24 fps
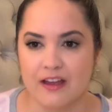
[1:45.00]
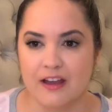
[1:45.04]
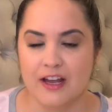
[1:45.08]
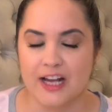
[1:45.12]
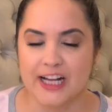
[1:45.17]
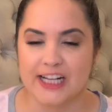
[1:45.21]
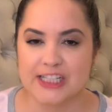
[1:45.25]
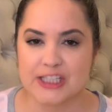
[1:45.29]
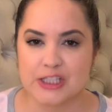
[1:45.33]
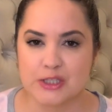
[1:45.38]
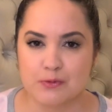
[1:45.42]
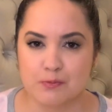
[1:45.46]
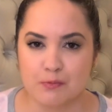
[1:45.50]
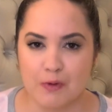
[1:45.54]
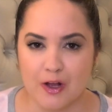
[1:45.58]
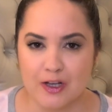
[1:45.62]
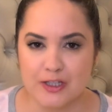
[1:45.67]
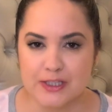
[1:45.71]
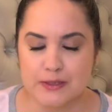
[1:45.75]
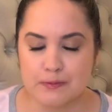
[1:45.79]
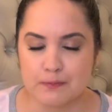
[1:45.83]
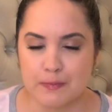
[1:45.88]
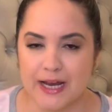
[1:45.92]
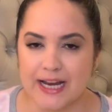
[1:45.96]
a
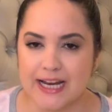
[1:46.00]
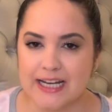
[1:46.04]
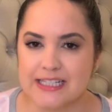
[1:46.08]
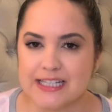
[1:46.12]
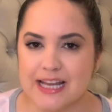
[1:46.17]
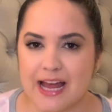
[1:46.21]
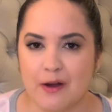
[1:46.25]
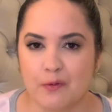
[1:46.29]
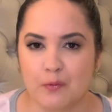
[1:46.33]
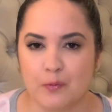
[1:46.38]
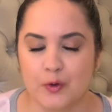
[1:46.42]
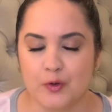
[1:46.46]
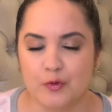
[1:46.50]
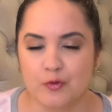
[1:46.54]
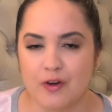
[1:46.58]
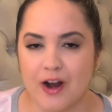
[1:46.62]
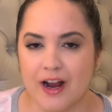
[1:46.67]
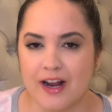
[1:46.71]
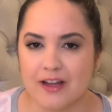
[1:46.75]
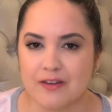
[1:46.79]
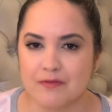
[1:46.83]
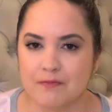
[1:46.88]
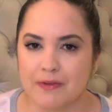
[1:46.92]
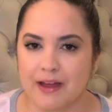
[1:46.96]
small space, I would
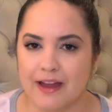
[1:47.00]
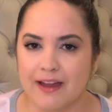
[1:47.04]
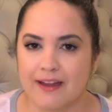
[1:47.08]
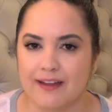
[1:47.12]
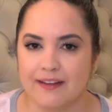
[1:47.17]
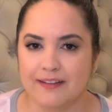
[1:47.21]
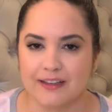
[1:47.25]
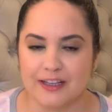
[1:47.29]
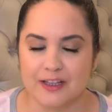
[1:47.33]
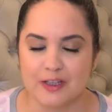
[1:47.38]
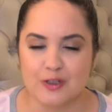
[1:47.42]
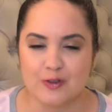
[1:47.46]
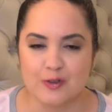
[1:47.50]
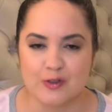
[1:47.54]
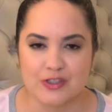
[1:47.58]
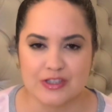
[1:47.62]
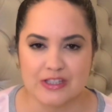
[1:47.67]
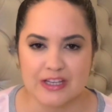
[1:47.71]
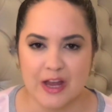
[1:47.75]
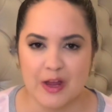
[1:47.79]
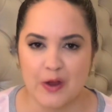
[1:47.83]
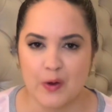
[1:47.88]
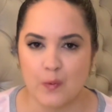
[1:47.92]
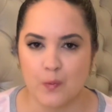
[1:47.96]
recommend that you
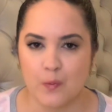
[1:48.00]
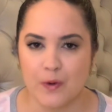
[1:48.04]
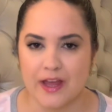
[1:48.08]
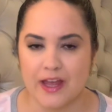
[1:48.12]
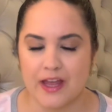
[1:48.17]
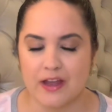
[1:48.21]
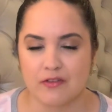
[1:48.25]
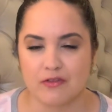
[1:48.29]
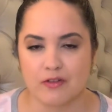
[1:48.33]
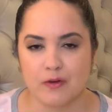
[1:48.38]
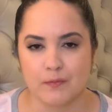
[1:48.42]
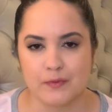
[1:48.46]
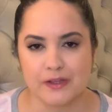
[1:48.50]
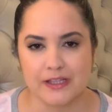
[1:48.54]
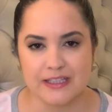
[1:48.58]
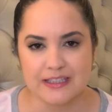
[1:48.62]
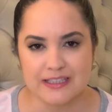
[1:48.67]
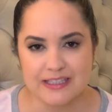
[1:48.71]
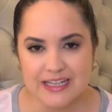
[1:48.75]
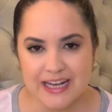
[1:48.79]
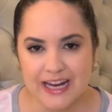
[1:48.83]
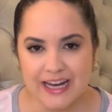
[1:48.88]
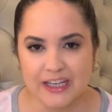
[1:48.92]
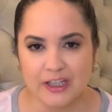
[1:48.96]
stay away from
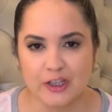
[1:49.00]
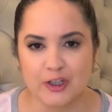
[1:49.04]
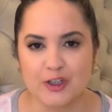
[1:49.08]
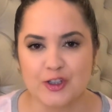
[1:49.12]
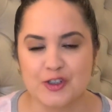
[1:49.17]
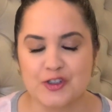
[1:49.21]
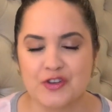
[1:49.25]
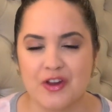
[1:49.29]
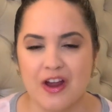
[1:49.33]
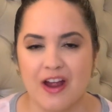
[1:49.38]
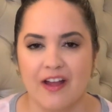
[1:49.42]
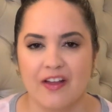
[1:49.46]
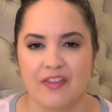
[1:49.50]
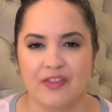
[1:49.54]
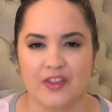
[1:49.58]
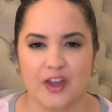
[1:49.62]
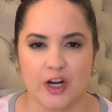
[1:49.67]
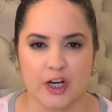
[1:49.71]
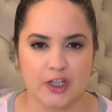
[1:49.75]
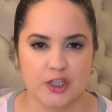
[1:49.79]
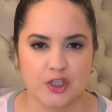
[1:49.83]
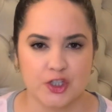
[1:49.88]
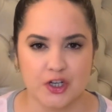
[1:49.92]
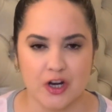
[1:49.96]
containers
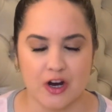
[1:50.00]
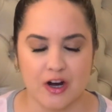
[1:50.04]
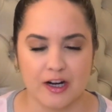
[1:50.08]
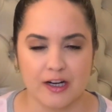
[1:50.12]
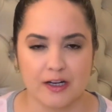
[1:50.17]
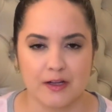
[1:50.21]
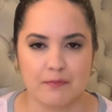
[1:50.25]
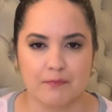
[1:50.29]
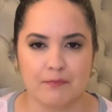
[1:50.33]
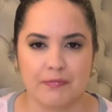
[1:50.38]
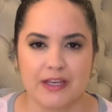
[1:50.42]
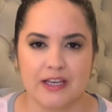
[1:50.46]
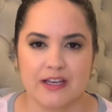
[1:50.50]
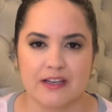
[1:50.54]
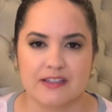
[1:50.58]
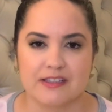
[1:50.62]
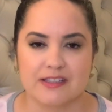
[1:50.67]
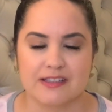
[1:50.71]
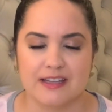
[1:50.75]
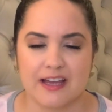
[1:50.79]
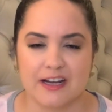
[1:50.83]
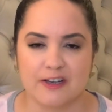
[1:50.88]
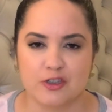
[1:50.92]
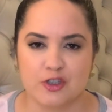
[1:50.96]
that are dark
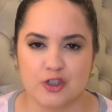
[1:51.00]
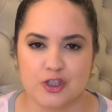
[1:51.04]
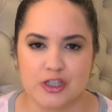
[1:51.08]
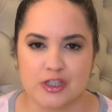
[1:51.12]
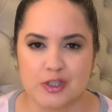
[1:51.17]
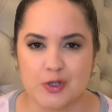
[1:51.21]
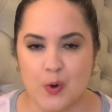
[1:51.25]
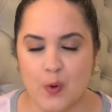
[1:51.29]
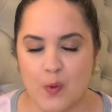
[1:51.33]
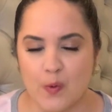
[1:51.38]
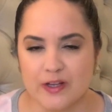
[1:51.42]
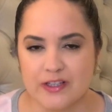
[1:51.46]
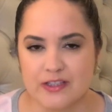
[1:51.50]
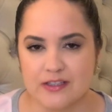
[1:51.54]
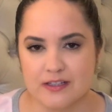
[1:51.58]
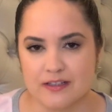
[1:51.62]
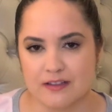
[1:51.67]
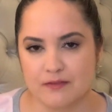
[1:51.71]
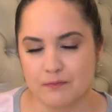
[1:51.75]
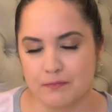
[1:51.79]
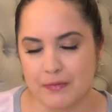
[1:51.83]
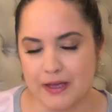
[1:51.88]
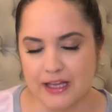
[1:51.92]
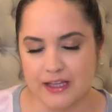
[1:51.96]
because that is just going
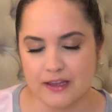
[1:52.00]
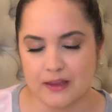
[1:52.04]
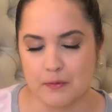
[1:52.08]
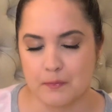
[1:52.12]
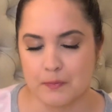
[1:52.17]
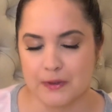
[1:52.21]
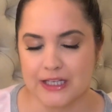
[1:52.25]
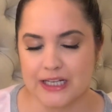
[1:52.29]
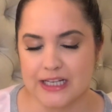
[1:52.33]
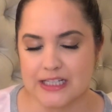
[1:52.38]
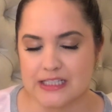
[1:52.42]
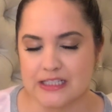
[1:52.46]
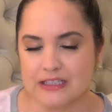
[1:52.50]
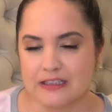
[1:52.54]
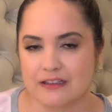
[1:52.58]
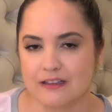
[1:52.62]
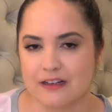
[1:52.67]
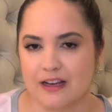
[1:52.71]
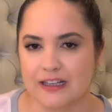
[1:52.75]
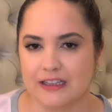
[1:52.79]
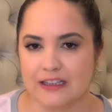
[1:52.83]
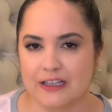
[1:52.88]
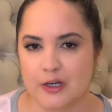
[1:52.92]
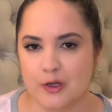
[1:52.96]
to make the place
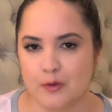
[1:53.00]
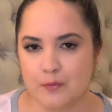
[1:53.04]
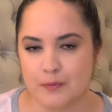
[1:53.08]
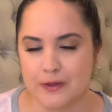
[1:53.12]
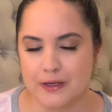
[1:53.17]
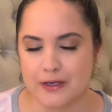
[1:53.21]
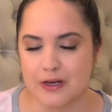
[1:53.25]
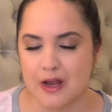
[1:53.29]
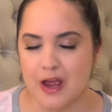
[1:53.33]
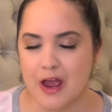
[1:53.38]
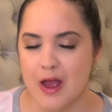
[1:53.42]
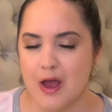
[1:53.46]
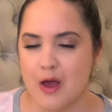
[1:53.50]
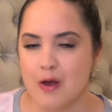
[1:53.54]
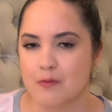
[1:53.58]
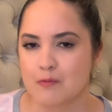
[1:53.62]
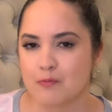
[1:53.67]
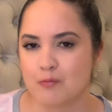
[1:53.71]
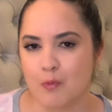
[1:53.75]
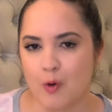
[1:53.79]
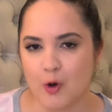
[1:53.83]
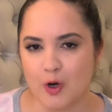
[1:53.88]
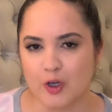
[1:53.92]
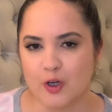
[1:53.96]
look a little bit
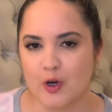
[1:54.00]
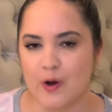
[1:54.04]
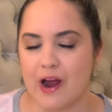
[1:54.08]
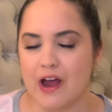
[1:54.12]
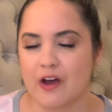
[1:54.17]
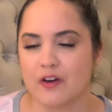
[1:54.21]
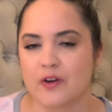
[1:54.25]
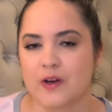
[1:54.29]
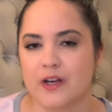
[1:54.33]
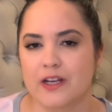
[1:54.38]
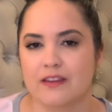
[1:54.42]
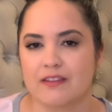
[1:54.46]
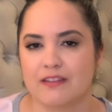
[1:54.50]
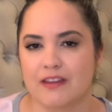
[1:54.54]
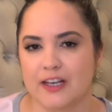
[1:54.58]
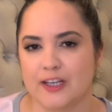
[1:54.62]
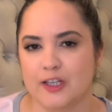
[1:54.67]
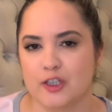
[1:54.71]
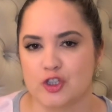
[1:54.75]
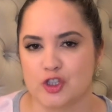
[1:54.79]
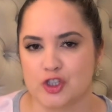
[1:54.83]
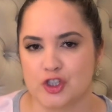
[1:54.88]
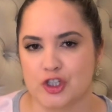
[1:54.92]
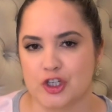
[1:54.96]
more crowded than
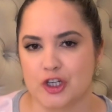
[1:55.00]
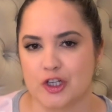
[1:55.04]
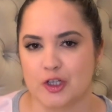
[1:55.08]
it should.